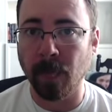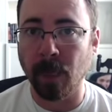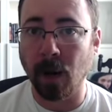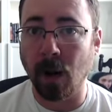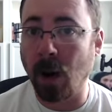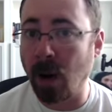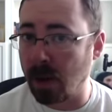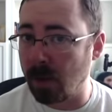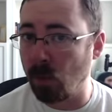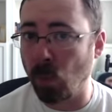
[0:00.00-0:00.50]

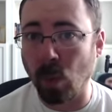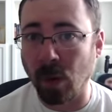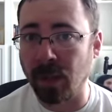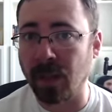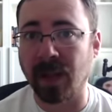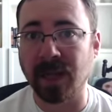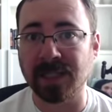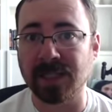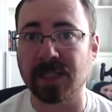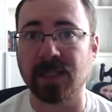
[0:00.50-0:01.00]
And one
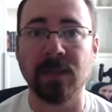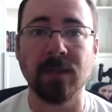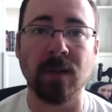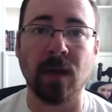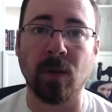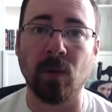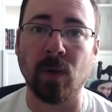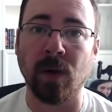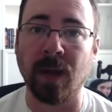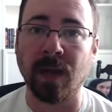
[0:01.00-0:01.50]
last thing that I
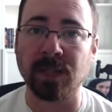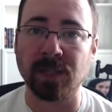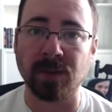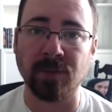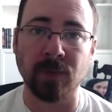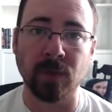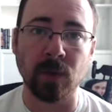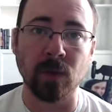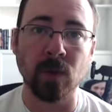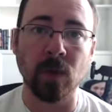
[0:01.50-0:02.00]
would ask of
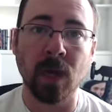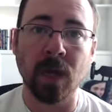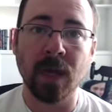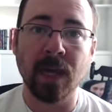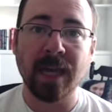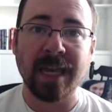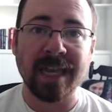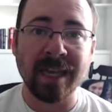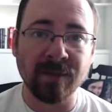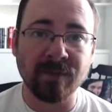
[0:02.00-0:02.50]
you,
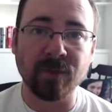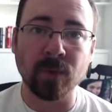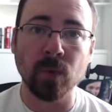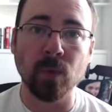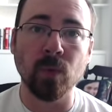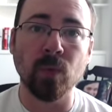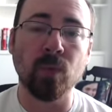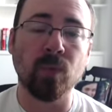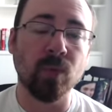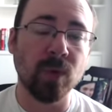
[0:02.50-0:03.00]
if
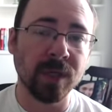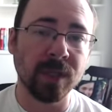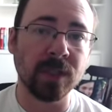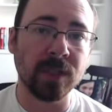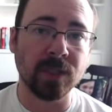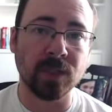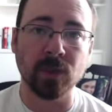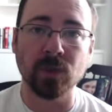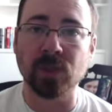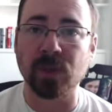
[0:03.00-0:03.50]
you really
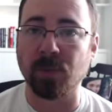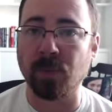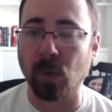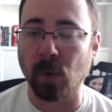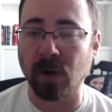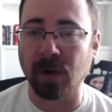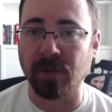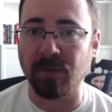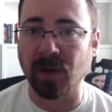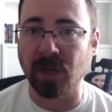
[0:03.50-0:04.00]
do
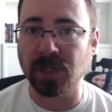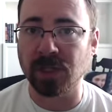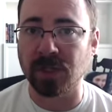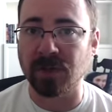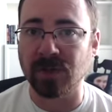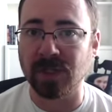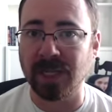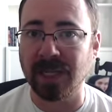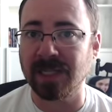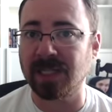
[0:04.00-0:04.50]
support Convention of
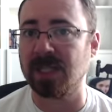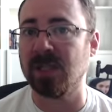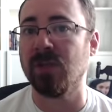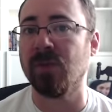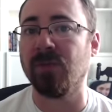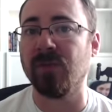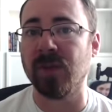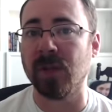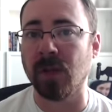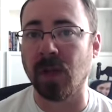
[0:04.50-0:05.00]
States and you
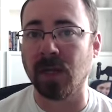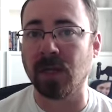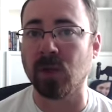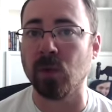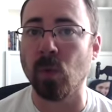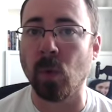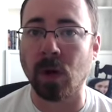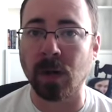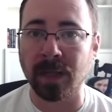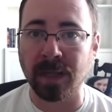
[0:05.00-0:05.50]
feel like you
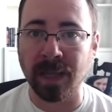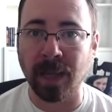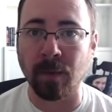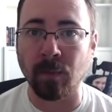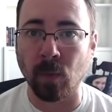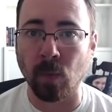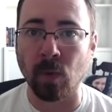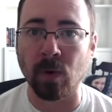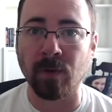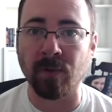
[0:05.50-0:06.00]
want to get
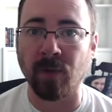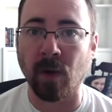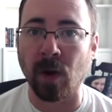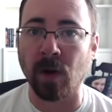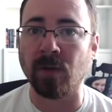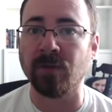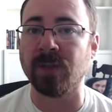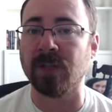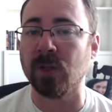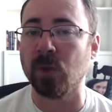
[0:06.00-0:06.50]
more
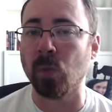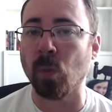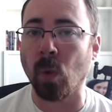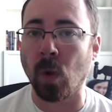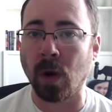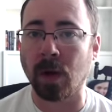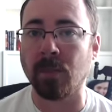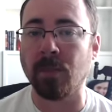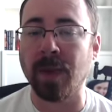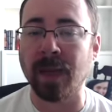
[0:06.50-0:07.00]
involved and you
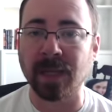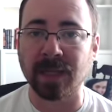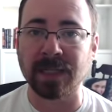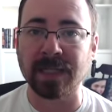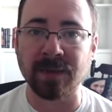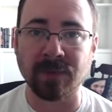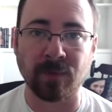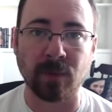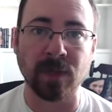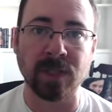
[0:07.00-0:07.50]
want to make a
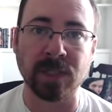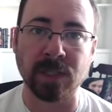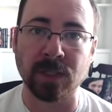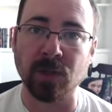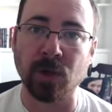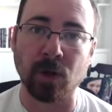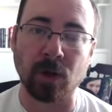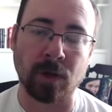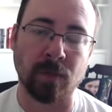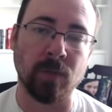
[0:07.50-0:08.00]
difference in
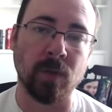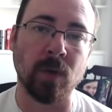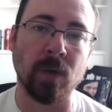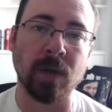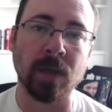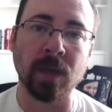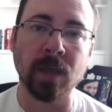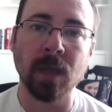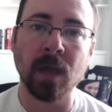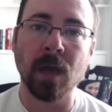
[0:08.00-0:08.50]
your
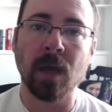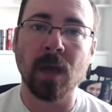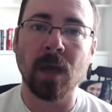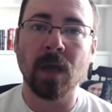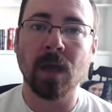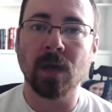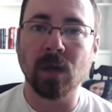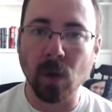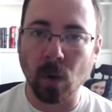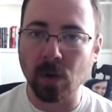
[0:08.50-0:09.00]
community,
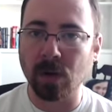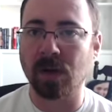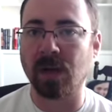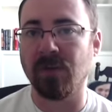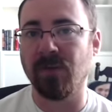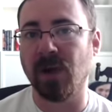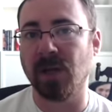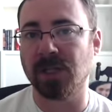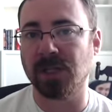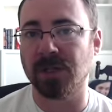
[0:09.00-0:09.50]
go to
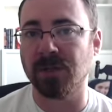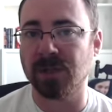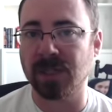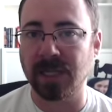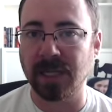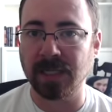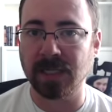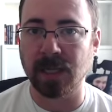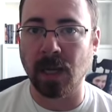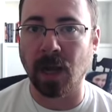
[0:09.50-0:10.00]

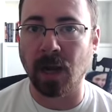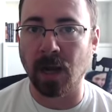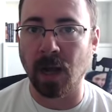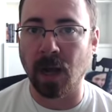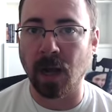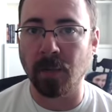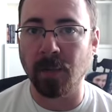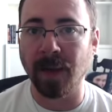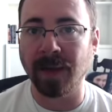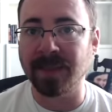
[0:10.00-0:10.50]

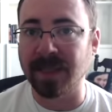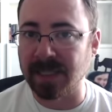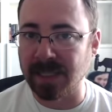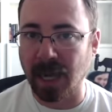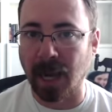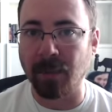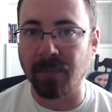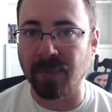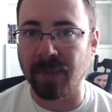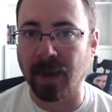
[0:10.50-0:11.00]
conventionofstates.com. At the
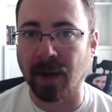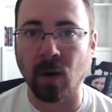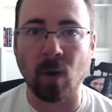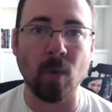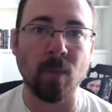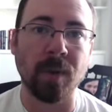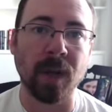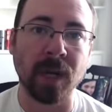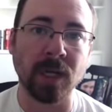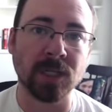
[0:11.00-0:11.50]
top of that
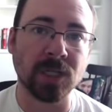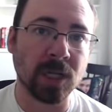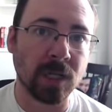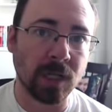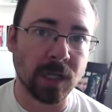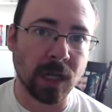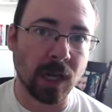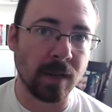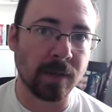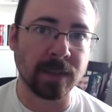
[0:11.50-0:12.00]
homepage,
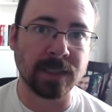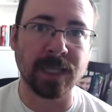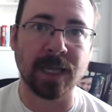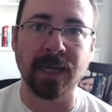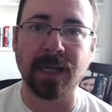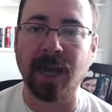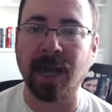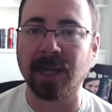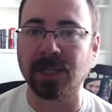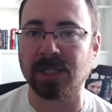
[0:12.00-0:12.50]
click on the Take
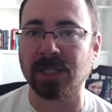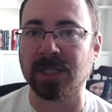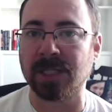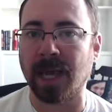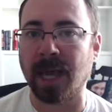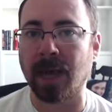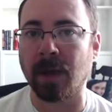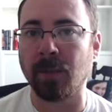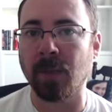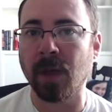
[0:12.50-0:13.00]
Action
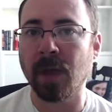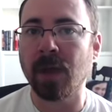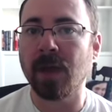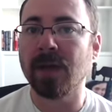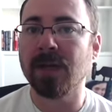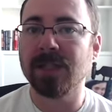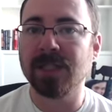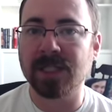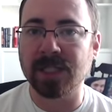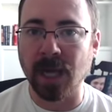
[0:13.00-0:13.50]
tab,
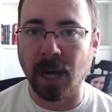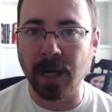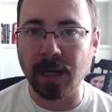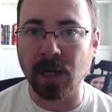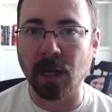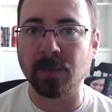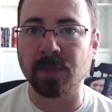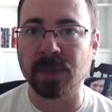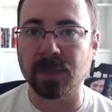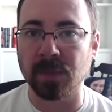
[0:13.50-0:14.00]
sign
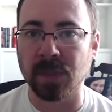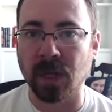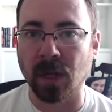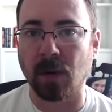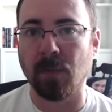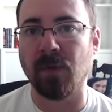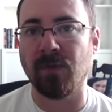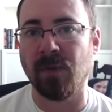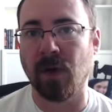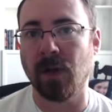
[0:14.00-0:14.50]
up to become
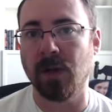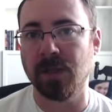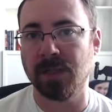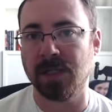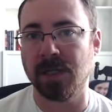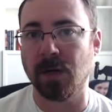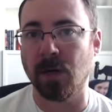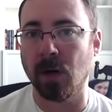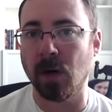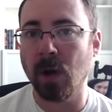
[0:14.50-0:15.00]
a
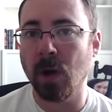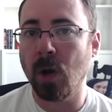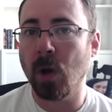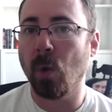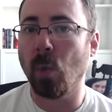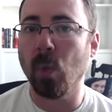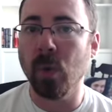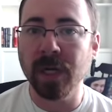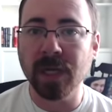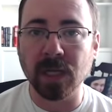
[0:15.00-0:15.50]
volunteer.
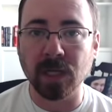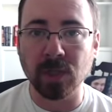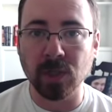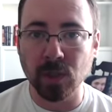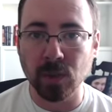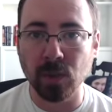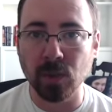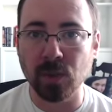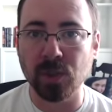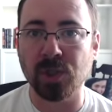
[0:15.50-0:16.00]
We could
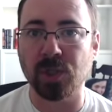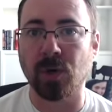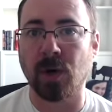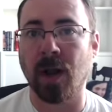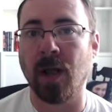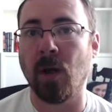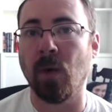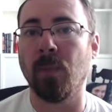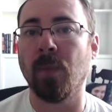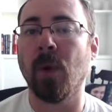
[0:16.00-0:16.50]
use your
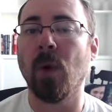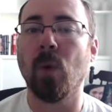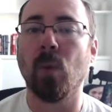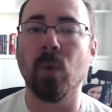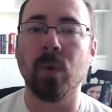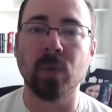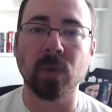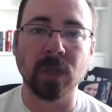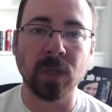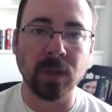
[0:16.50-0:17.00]
help.
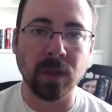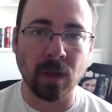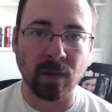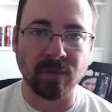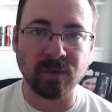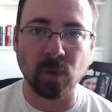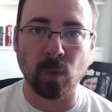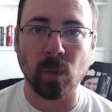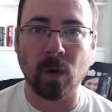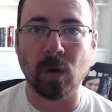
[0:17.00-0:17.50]
We would love
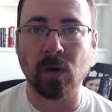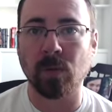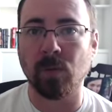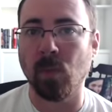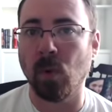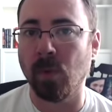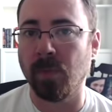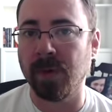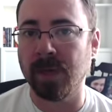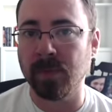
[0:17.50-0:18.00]
to welcome
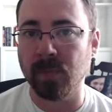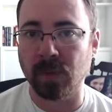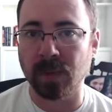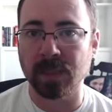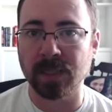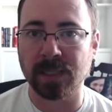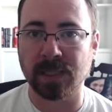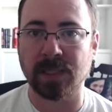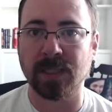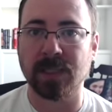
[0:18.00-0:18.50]
more people
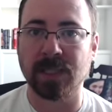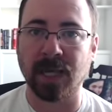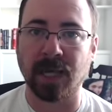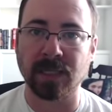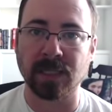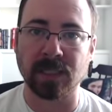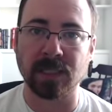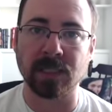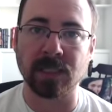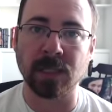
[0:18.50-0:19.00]
into the
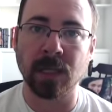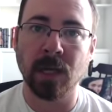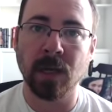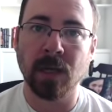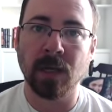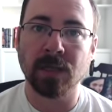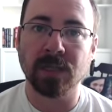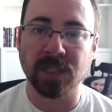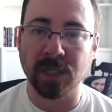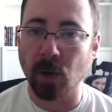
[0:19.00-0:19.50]

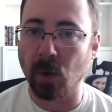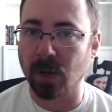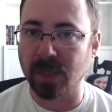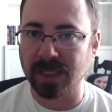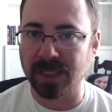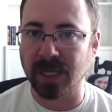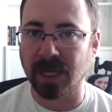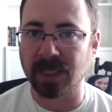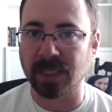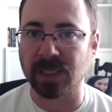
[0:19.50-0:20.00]
COS
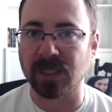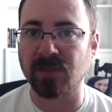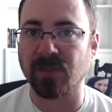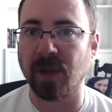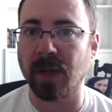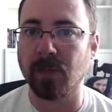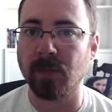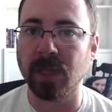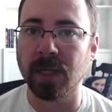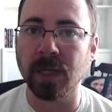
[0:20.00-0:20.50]
Texas
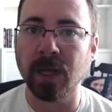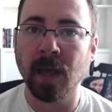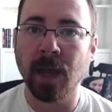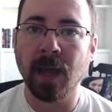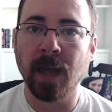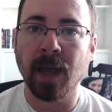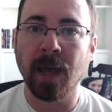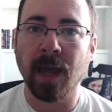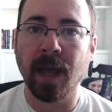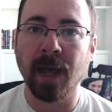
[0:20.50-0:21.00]
family,
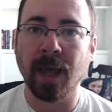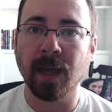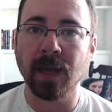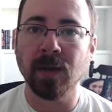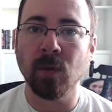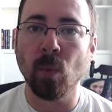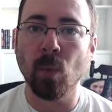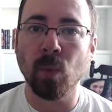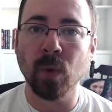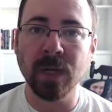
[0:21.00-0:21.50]

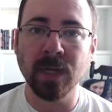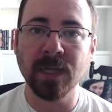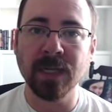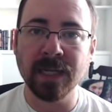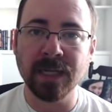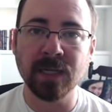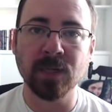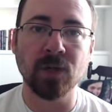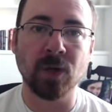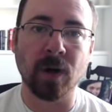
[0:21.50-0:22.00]
and we
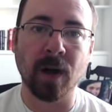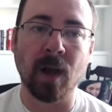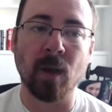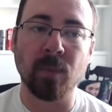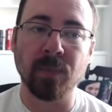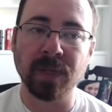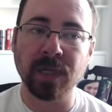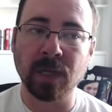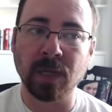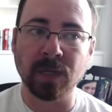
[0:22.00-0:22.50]
need your help,
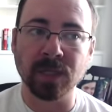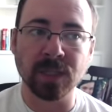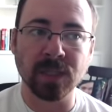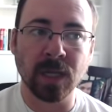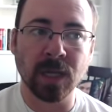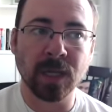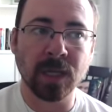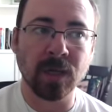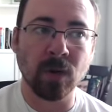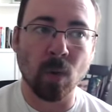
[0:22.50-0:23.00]
because
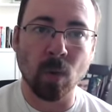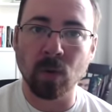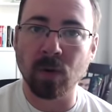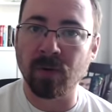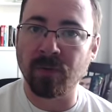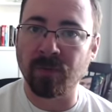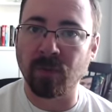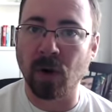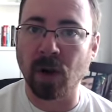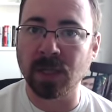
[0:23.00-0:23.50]
in order
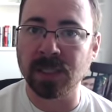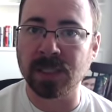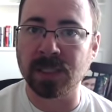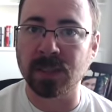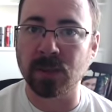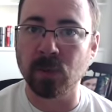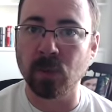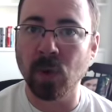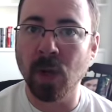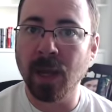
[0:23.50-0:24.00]
for us
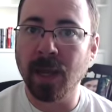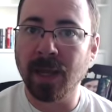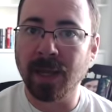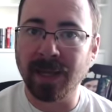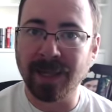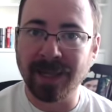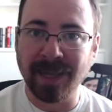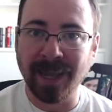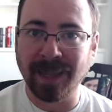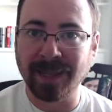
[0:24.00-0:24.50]
to
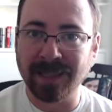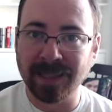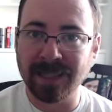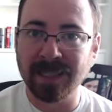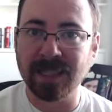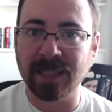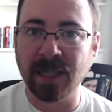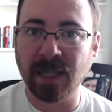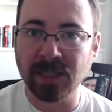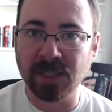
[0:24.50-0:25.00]
get
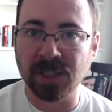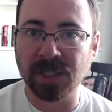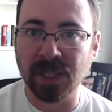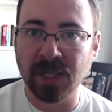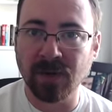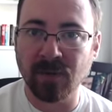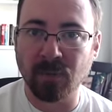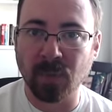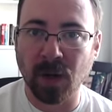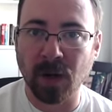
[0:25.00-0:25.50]
these
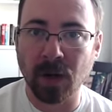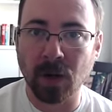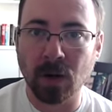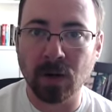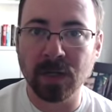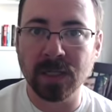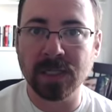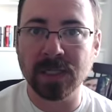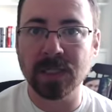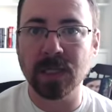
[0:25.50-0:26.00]
legislative
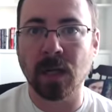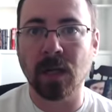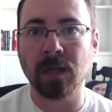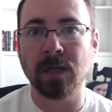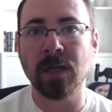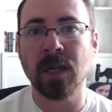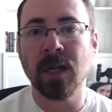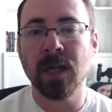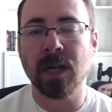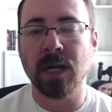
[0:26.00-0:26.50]
priorities done,
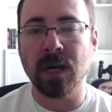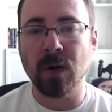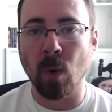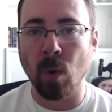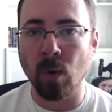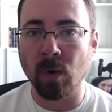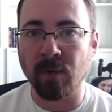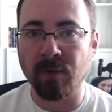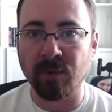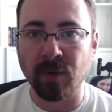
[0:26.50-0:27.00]
in
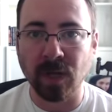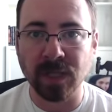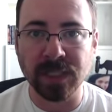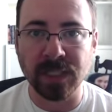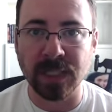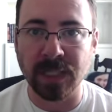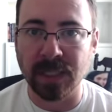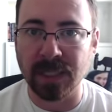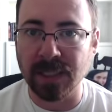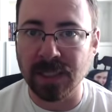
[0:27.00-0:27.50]
order for us to
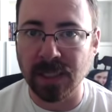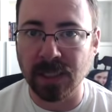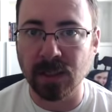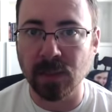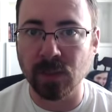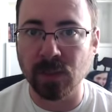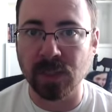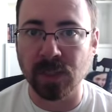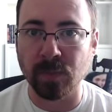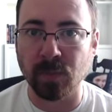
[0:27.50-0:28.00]
continue
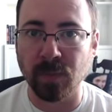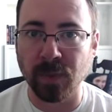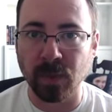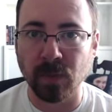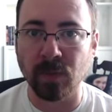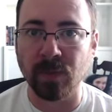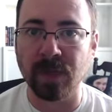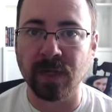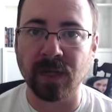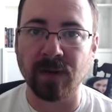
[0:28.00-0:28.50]
to
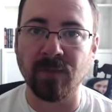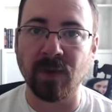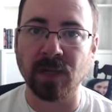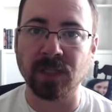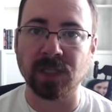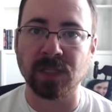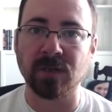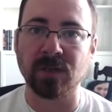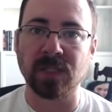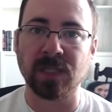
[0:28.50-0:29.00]
build the
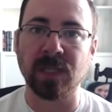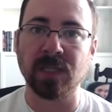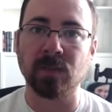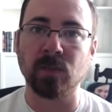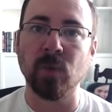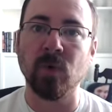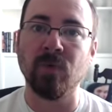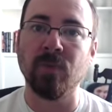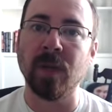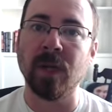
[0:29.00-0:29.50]
Convention of States
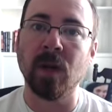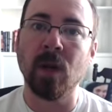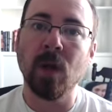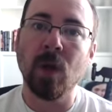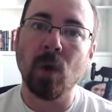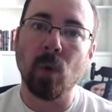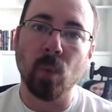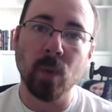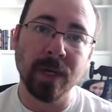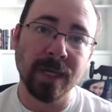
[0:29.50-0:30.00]
movement,
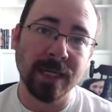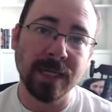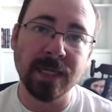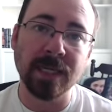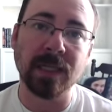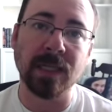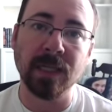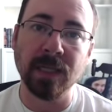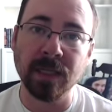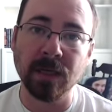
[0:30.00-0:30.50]
we need
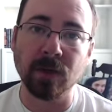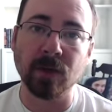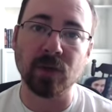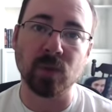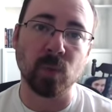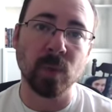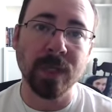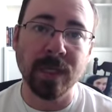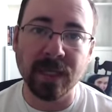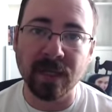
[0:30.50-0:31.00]
leaders,
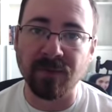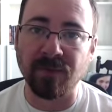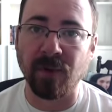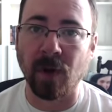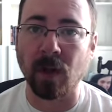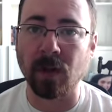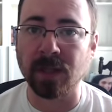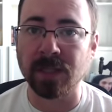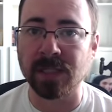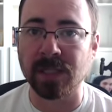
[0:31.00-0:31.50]
we need
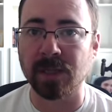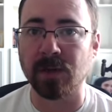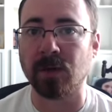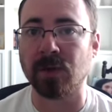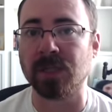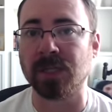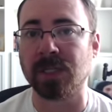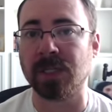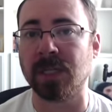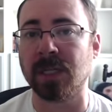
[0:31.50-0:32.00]

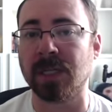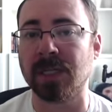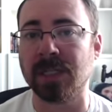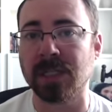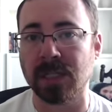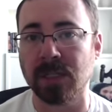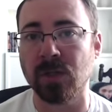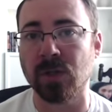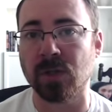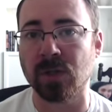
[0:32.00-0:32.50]
volunteers to
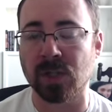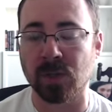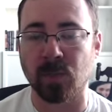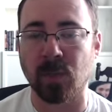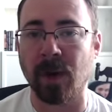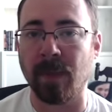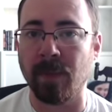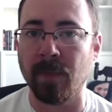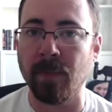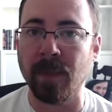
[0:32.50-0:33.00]
continue to
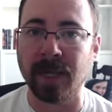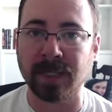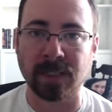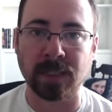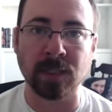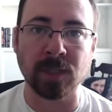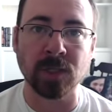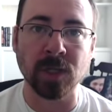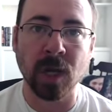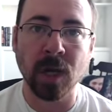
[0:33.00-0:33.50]
spread the
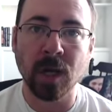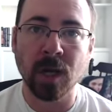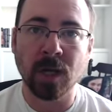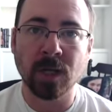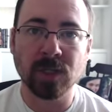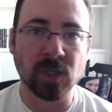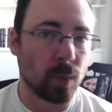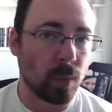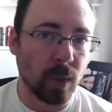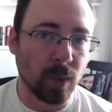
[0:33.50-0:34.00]
message.
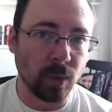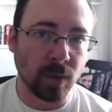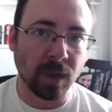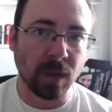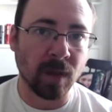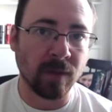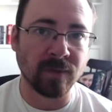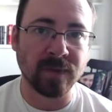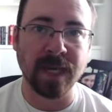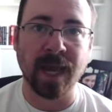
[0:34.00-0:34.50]
So we would
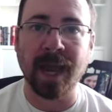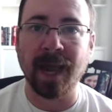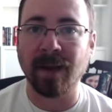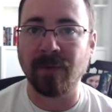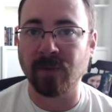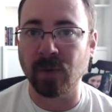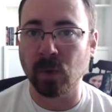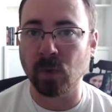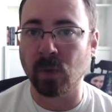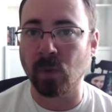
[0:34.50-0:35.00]
love to have
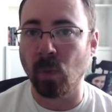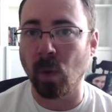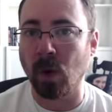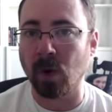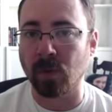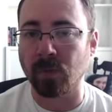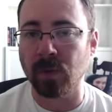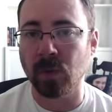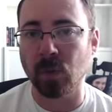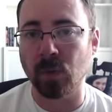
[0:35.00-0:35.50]
you and
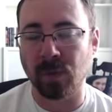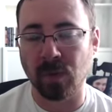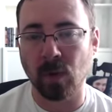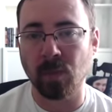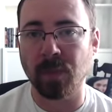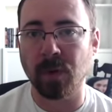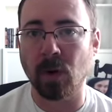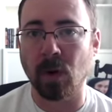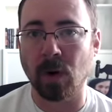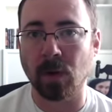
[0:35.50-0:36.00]
welcome you with
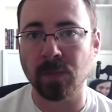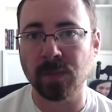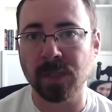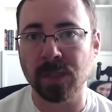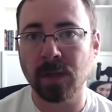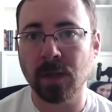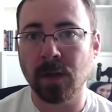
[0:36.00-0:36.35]
open arms.